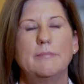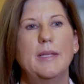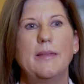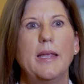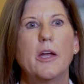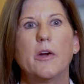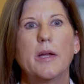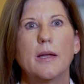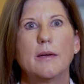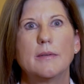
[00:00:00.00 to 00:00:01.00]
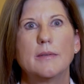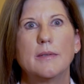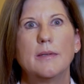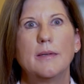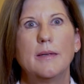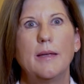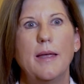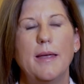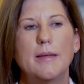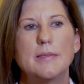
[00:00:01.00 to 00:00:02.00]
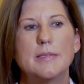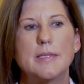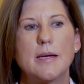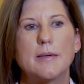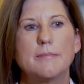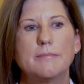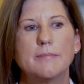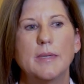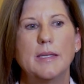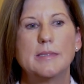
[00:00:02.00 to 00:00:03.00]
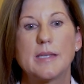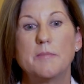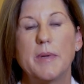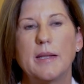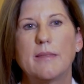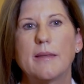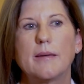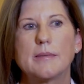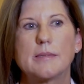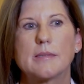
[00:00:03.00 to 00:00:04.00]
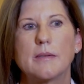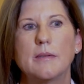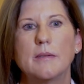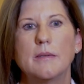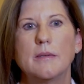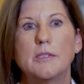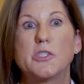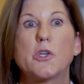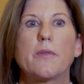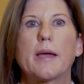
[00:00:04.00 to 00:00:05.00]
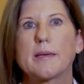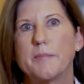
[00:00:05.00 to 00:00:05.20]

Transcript: in the area, and um, he's done many things to show that